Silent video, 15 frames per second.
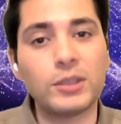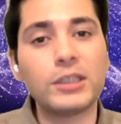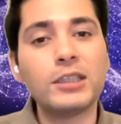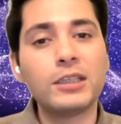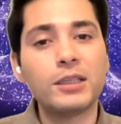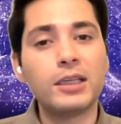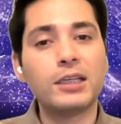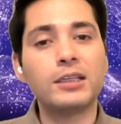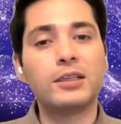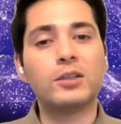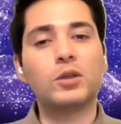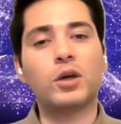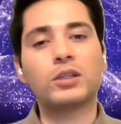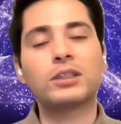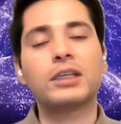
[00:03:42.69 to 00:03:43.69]
but
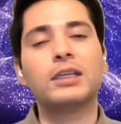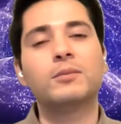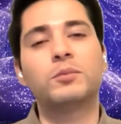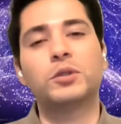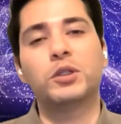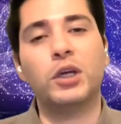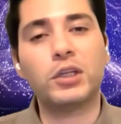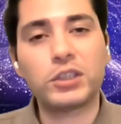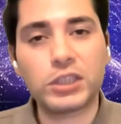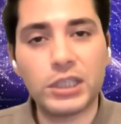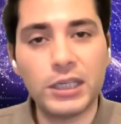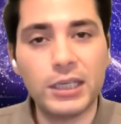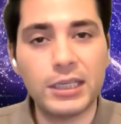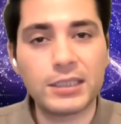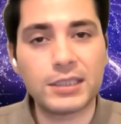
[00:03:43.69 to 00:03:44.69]
not in production